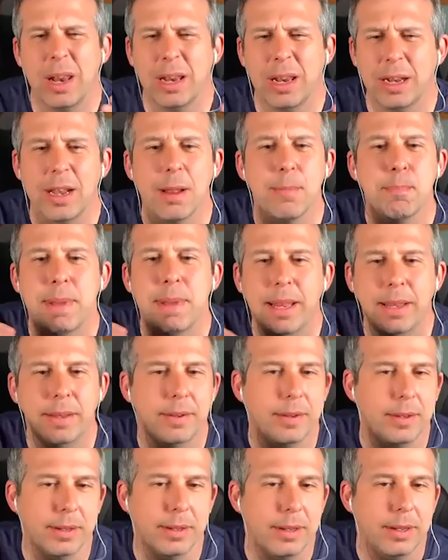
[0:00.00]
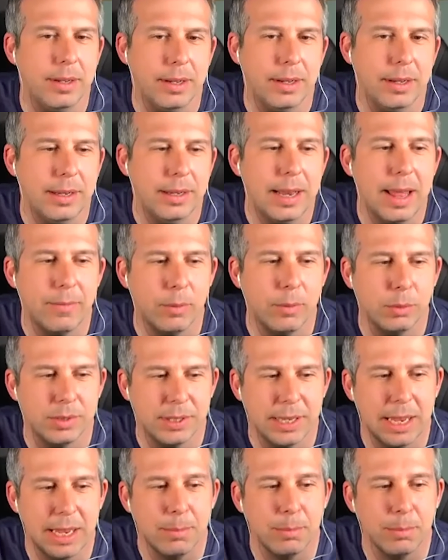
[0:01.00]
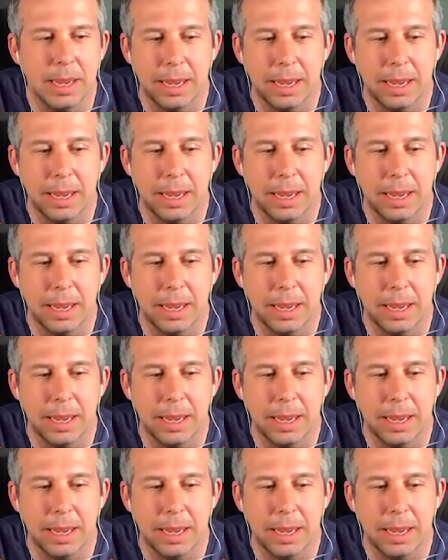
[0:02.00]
like a mid-level team